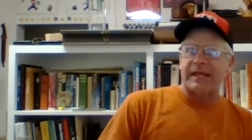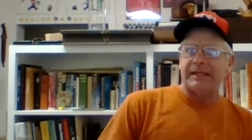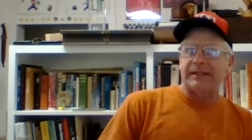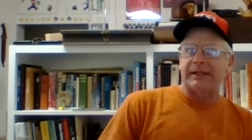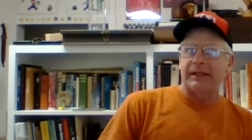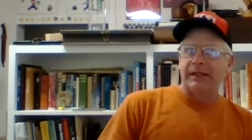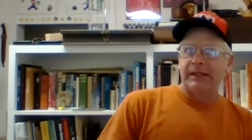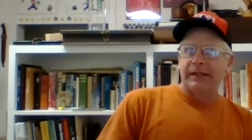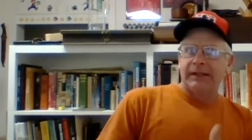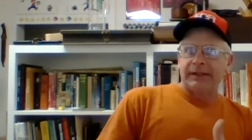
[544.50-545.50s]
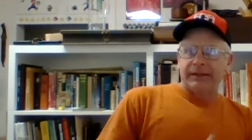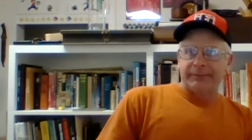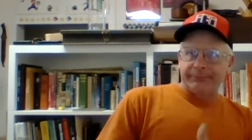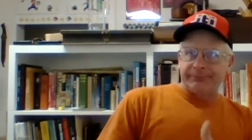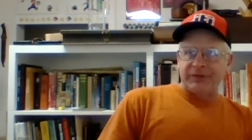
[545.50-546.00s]
end.
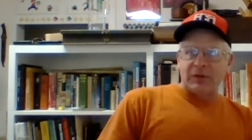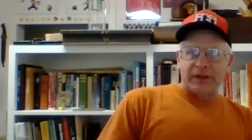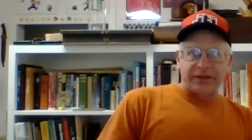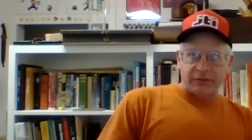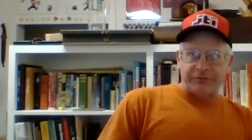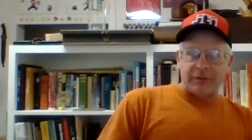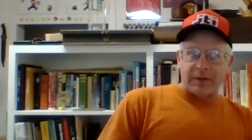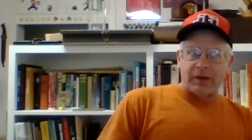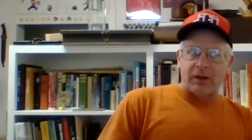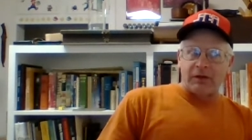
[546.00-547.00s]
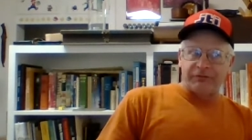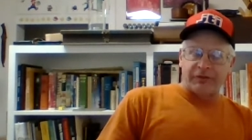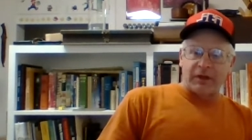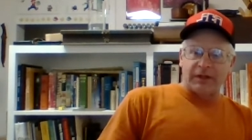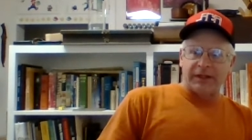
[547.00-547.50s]
You know, like your our
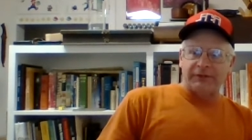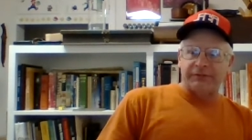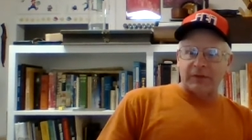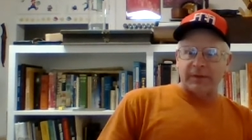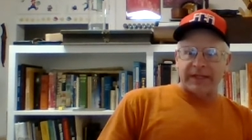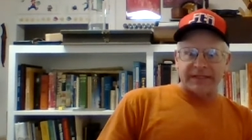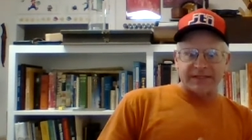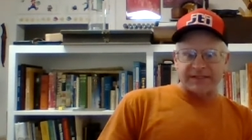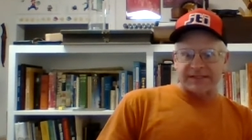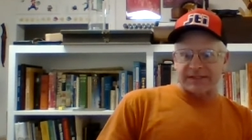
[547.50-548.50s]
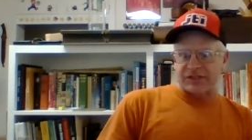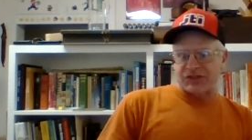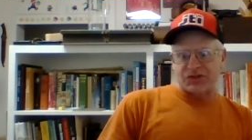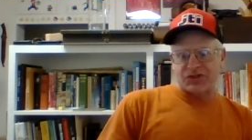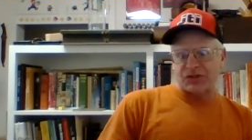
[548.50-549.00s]
fall honey flow
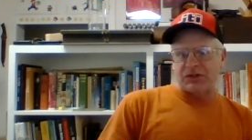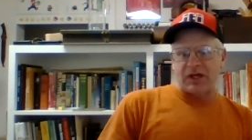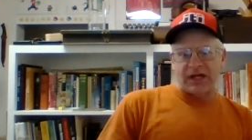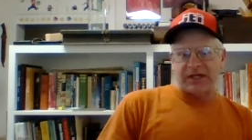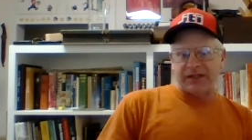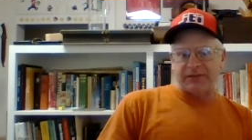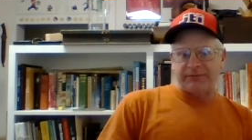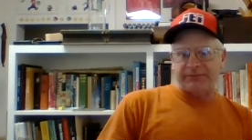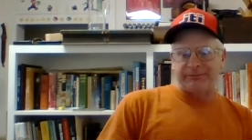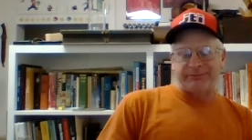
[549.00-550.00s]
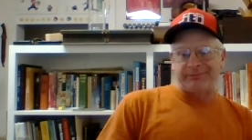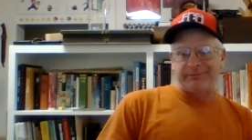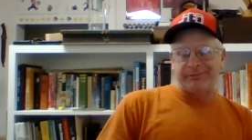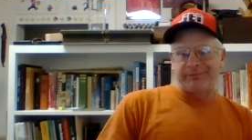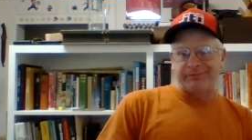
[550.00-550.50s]
ends July
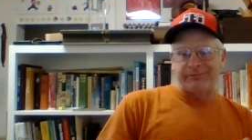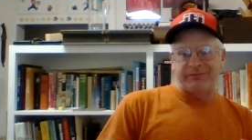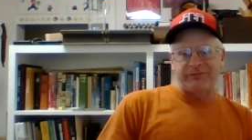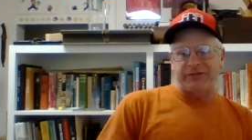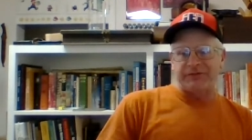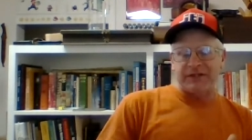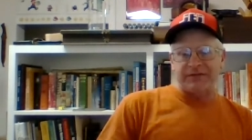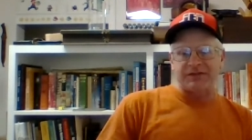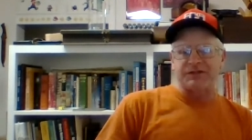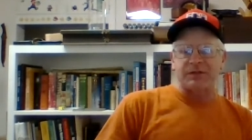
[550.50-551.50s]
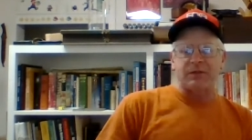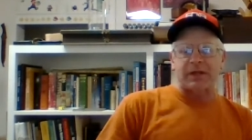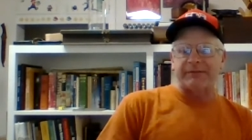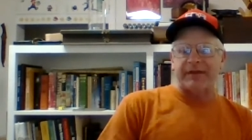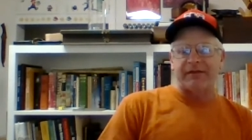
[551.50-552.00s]
15th to June.
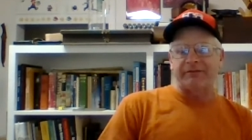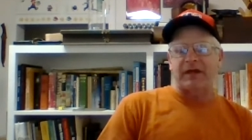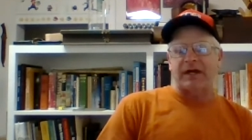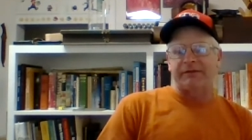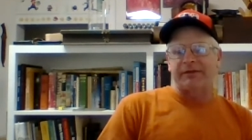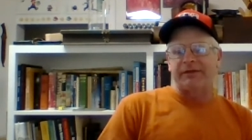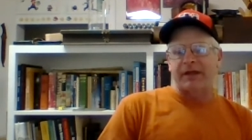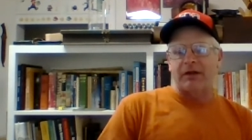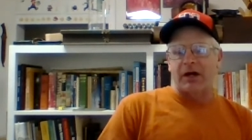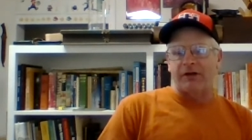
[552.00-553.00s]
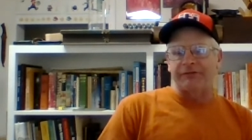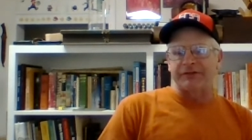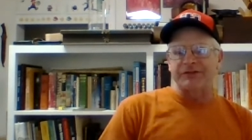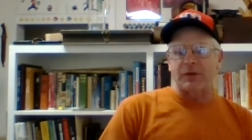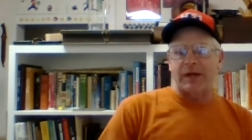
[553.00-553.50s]
I've had I've got everything off,
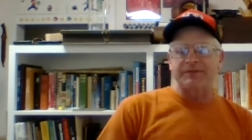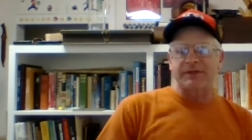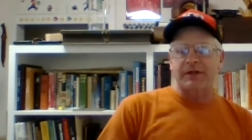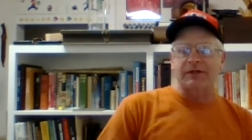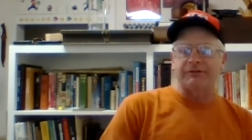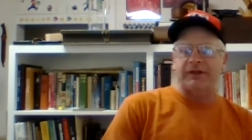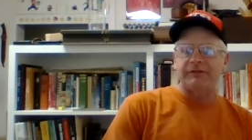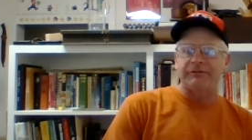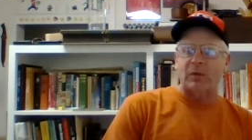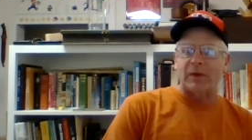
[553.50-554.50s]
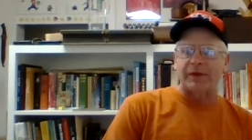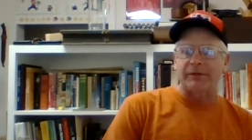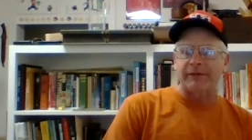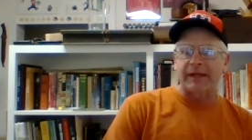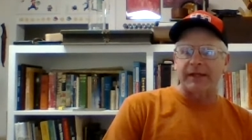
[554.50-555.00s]
and so I'm starting to feed for
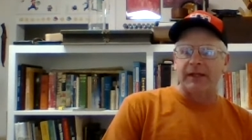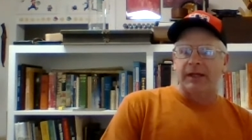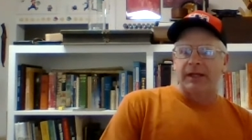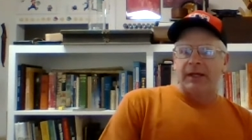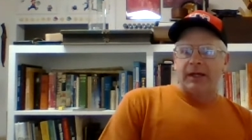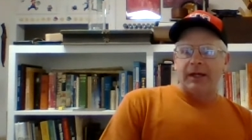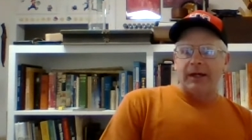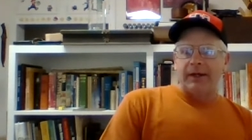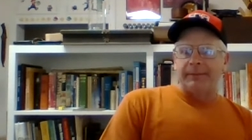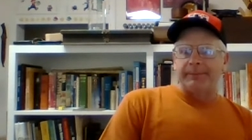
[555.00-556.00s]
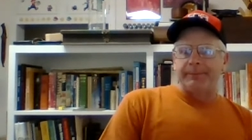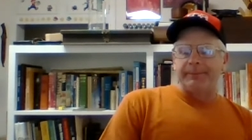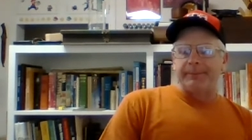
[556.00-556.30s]
winter then. Um,